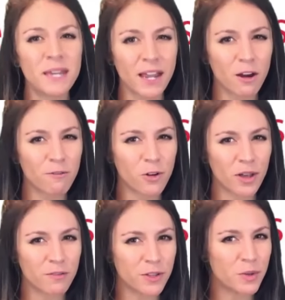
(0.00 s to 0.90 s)
Be
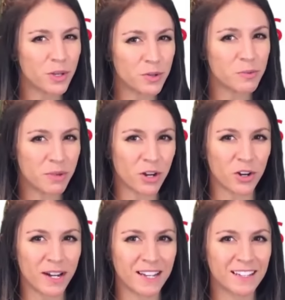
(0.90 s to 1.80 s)
careful if you use
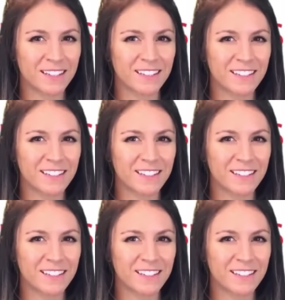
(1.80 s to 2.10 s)
mirroring.